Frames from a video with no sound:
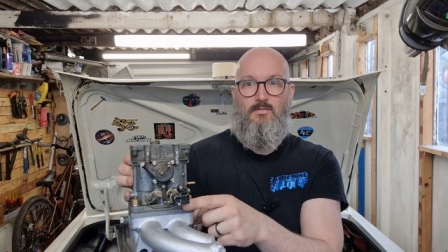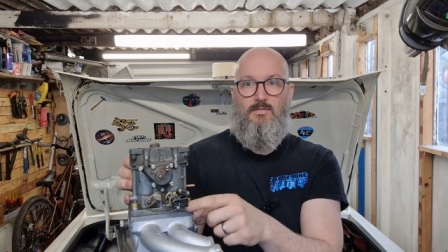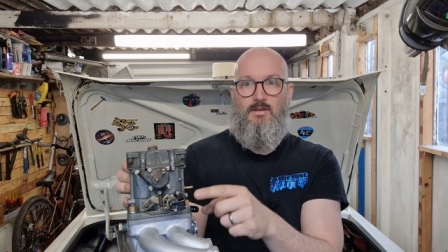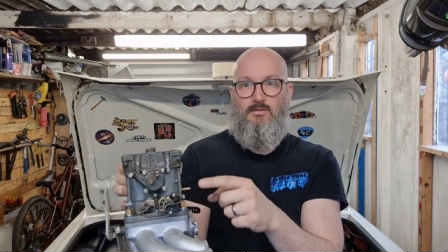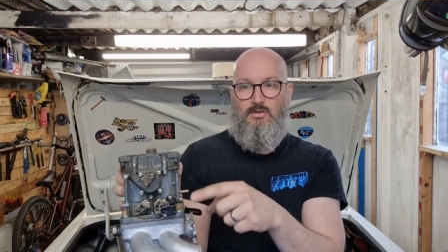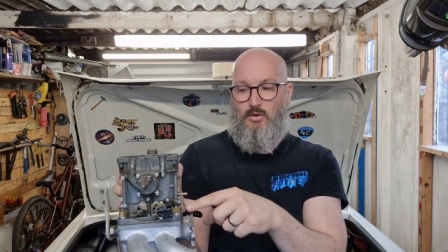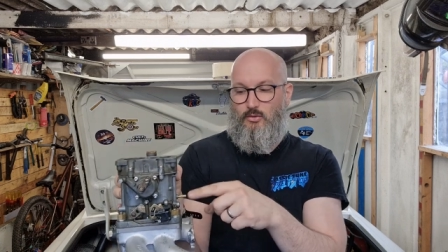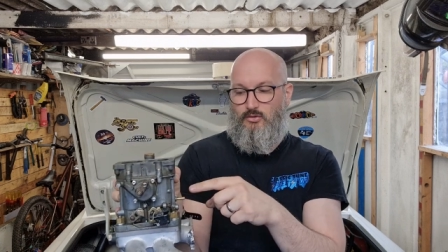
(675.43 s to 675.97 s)
the
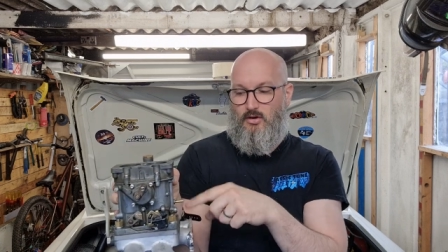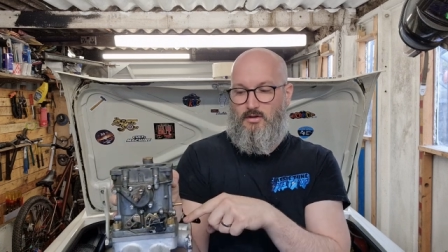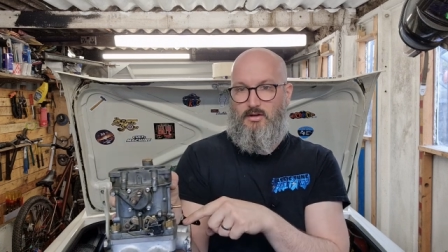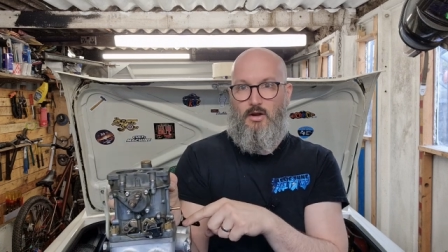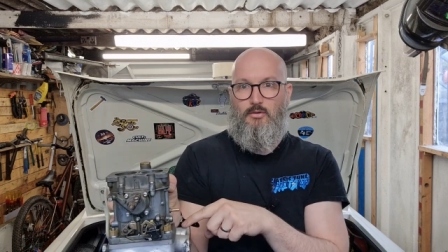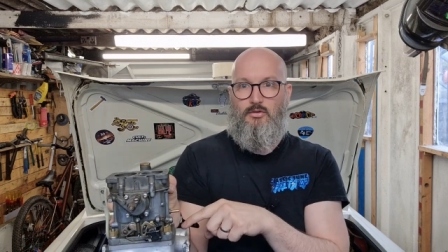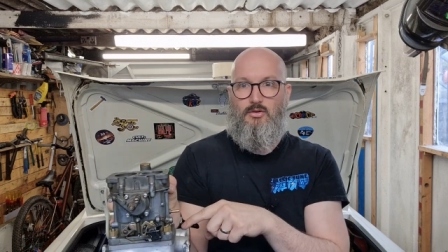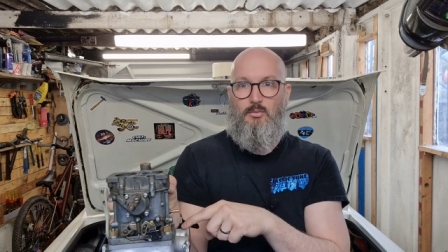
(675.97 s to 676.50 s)
fuel's got to
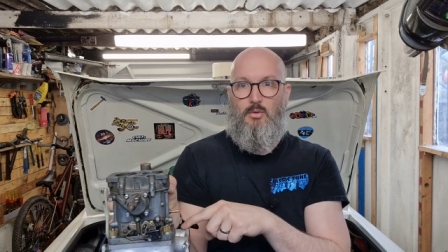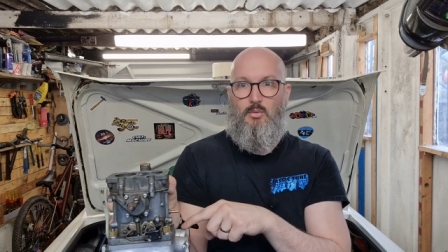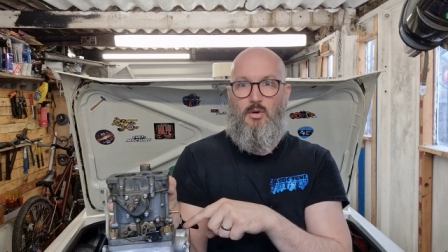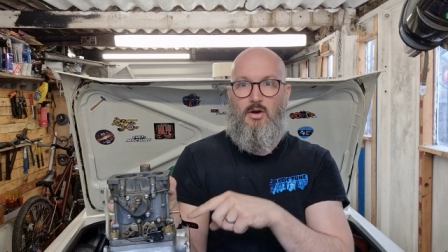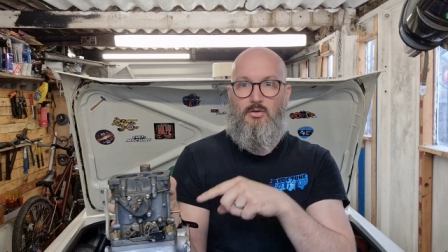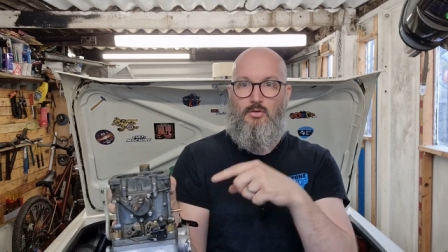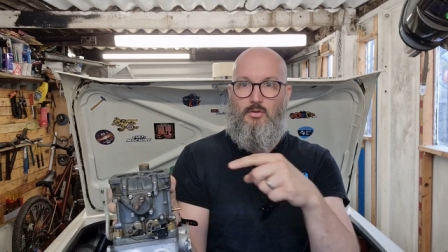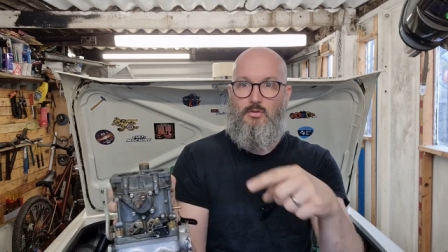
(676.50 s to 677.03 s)
go to number
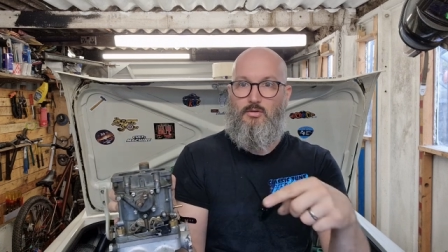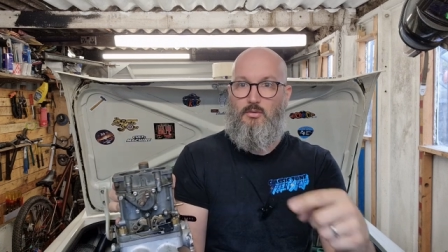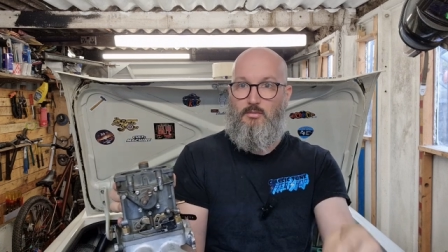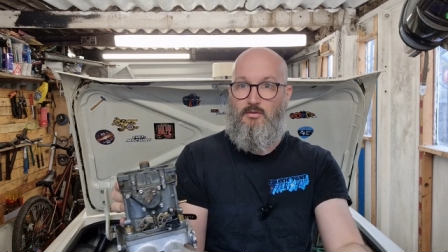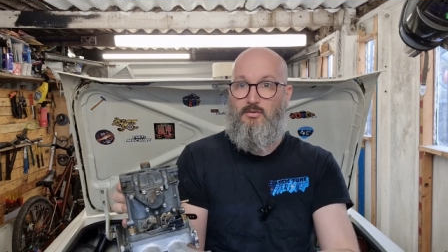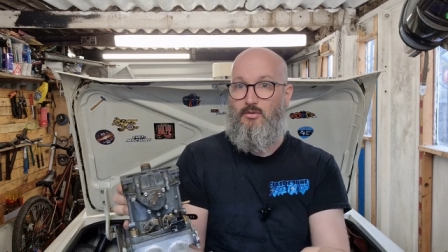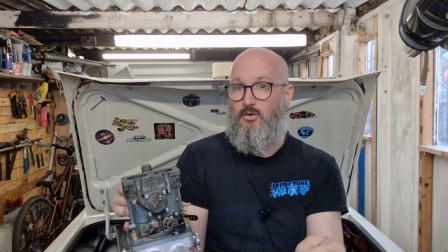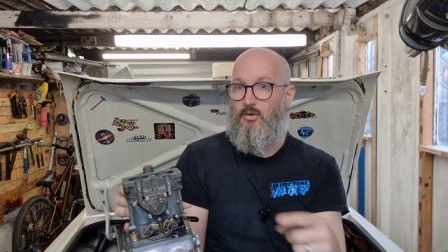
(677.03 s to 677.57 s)
one or
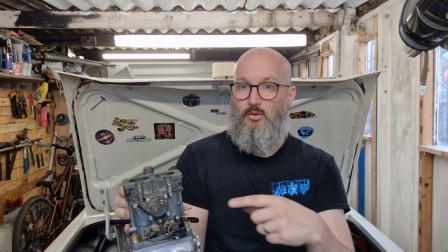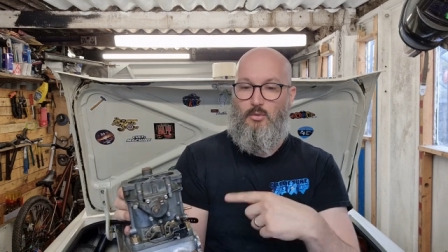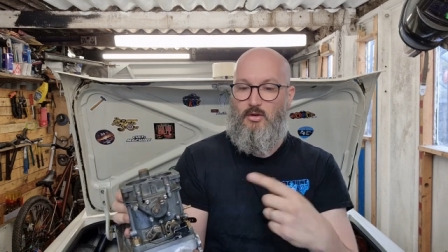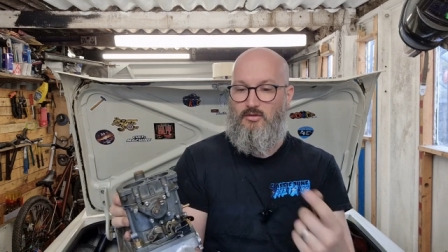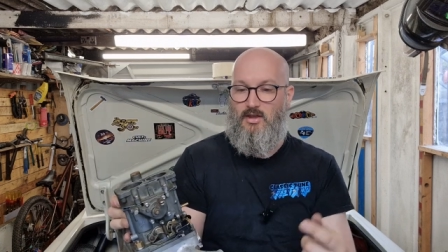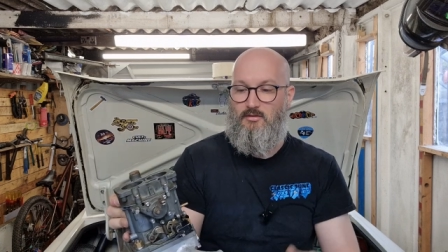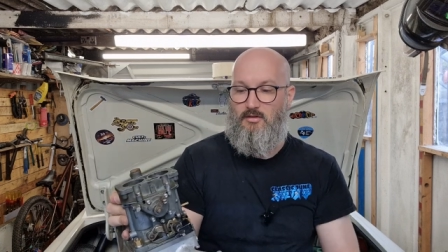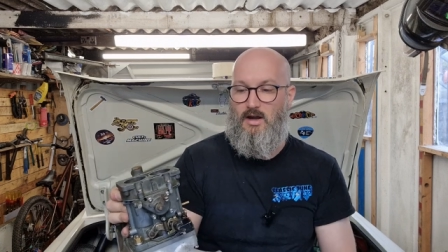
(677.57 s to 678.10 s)
number four or
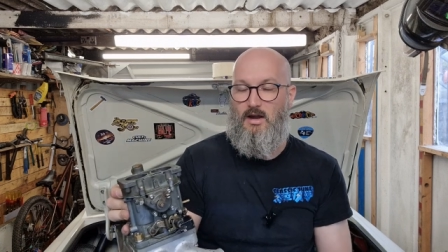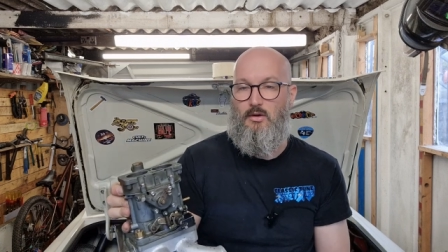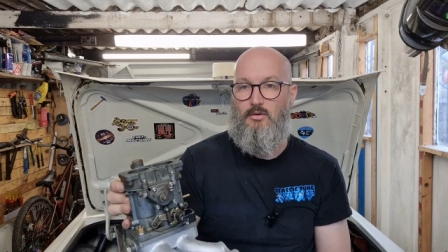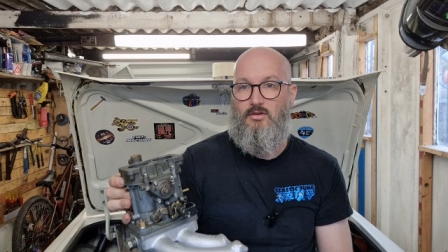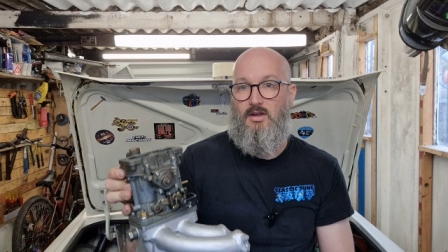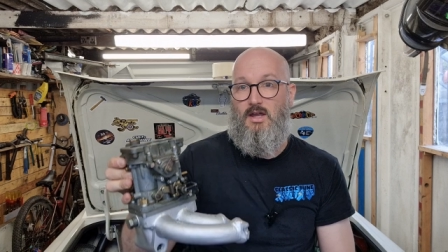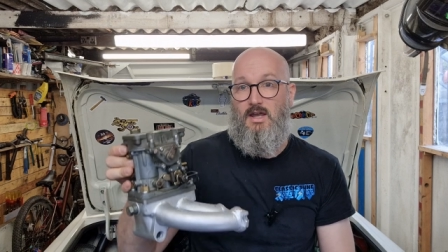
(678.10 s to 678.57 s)
whatever else.